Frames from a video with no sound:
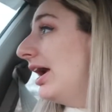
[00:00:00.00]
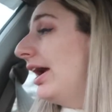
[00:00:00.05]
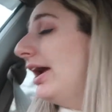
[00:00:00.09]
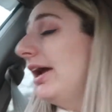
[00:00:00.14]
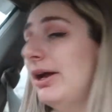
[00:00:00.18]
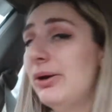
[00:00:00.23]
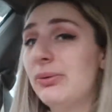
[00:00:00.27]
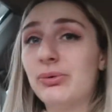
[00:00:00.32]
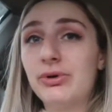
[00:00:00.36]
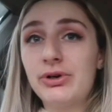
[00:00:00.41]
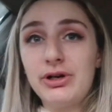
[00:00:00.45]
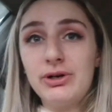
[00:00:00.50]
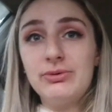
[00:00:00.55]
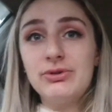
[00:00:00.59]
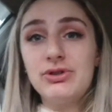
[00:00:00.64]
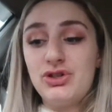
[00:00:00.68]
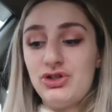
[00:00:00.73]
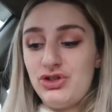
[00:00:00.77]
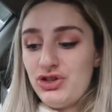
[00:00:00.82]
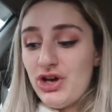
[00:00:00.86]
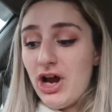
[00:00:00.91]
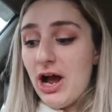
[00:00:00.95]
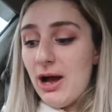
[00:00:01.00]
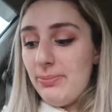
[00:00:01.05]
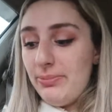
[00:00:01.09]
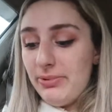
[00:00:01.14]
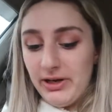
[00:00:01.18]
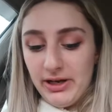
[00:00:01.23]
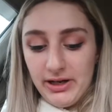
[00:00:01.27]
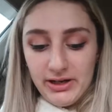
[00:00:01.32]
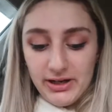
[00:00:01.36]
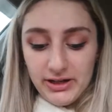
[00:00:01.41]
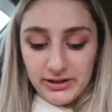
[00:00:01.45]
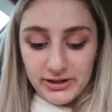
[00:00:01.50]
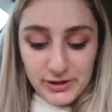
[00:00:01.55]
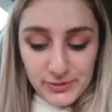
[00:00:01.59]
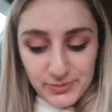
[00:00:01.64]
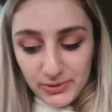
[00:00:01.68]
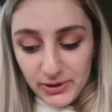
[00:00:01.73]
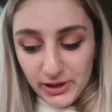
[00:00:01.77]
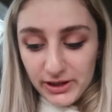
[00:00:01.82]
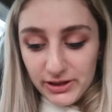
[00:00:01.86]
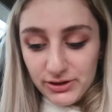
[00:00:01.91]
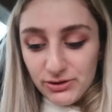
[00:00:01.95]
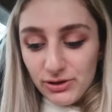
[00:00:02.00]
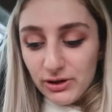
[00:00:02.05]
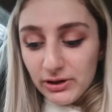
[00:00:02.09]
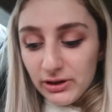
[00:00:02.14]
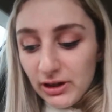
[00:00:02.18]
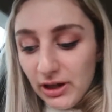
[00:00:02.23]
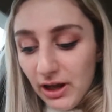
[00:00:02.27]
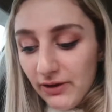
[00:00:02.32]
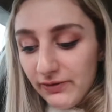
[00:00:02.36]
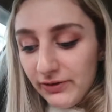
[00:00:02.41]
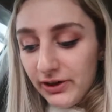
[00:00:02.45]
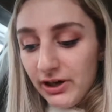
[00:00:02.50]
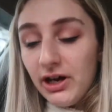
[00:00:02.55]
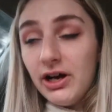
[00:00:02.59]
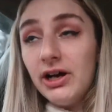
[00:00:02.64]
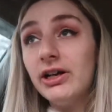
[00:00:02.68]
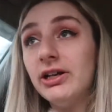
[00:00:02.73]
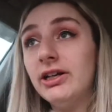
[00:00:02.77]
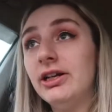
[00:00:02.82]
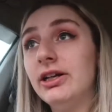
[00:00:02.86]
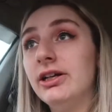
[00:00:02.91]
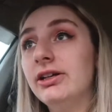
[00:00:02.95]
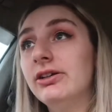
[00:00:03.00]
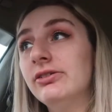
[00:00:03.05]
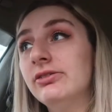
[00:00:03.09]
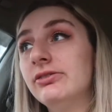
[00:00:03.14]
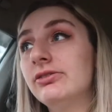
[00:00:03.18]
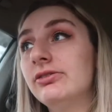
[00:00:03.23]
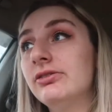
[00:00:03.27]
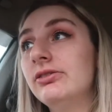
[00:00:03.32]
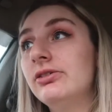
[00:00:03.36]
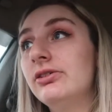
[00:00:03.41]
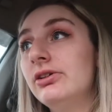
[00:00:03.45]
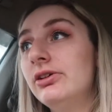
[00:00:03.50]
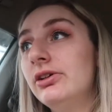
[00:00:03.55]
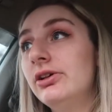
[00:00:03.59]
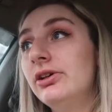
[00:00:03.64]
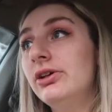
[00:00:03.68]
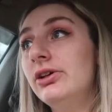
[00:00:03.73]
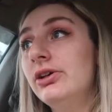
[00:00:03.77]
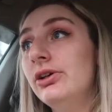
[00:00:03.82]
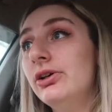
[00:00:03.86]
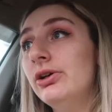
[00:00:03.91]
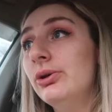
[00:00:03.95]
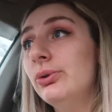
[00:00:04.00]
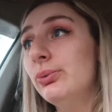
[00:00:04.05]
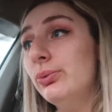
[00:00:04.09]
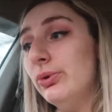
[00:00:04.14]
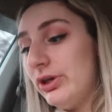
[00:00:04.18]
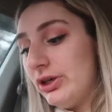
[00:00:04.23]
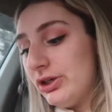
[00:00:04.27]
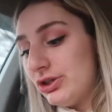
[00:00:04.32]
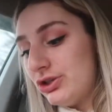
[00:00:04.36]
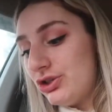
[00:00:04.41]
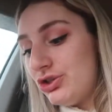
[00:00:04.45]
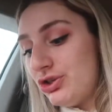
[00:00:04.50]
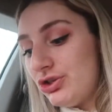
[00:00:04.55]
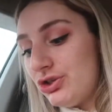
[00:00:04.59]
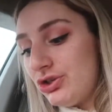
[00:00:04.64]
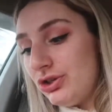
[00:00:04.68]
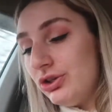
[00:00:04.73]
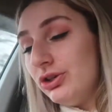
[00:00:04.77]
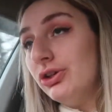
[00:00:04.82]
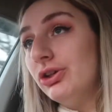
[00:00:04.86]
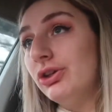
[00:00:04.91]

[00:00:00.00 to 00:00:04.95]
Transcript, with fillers: and we're going shopping at this place called Love and Honey, which